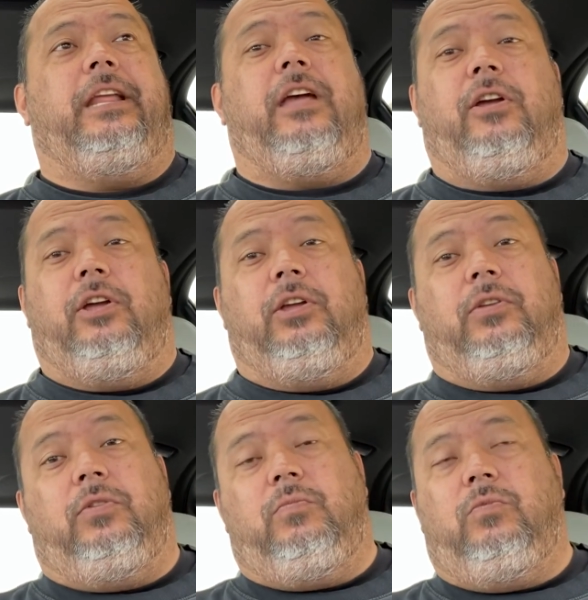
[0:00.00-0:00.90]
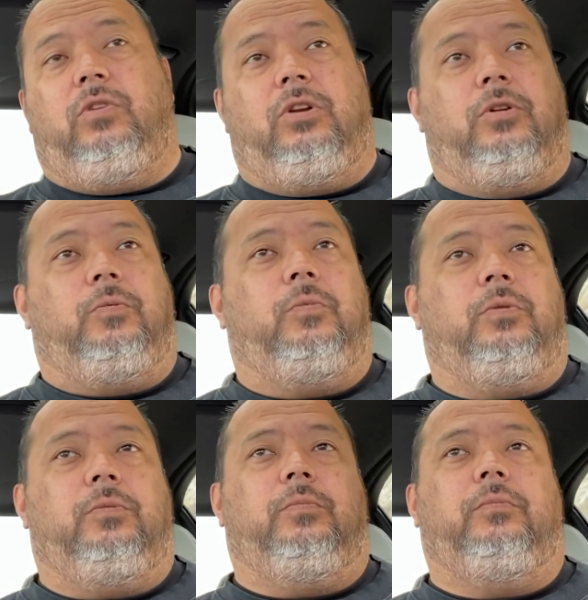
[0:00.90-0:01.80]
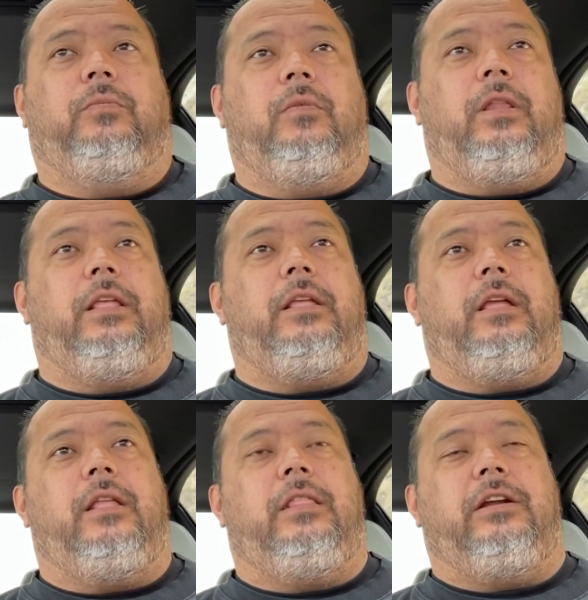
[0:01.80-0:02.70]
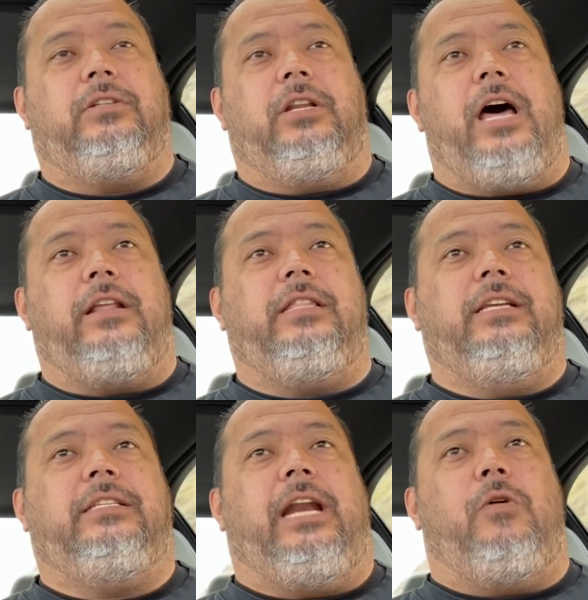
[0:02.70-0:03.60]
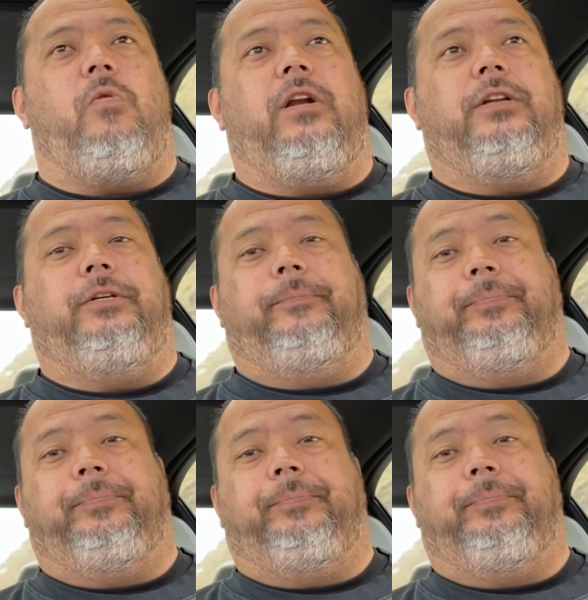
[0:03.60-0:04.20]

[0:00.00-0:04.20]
you know, there's a lot of things that I want to do.